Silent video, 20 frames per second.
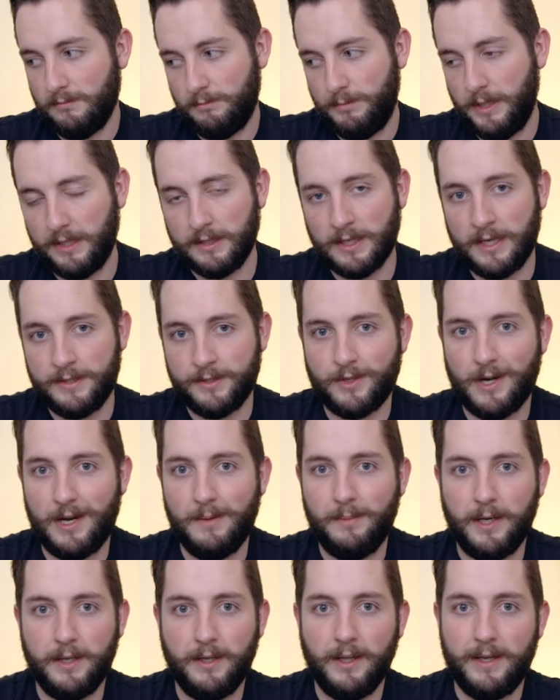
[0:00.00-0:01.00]
big nice
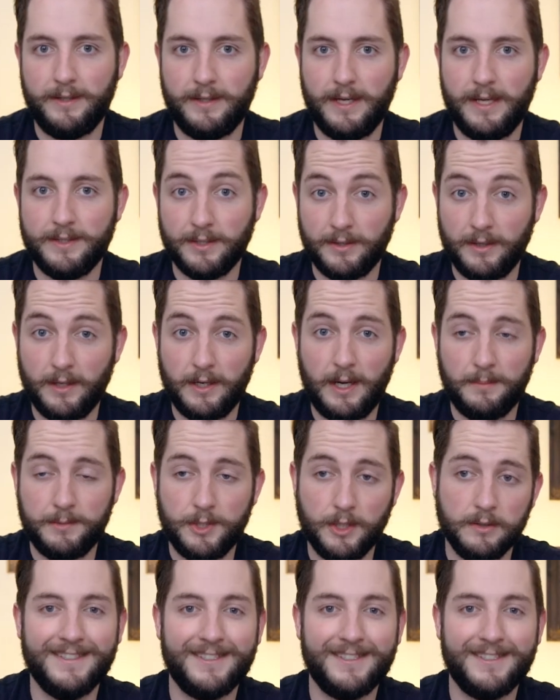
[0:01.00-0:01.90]
tripod like that's a good option.